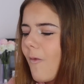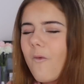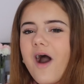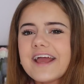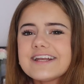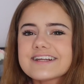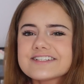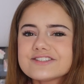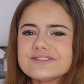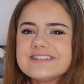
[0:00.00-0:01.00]
Why did
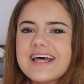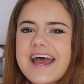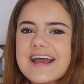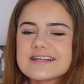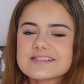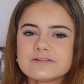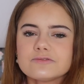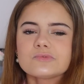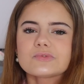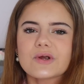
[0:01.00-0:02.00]
I do this?
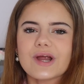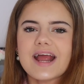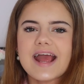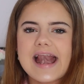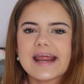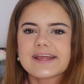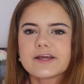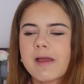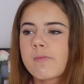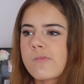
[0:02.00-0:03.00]

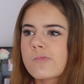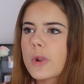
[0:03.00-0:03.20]
Really yummy.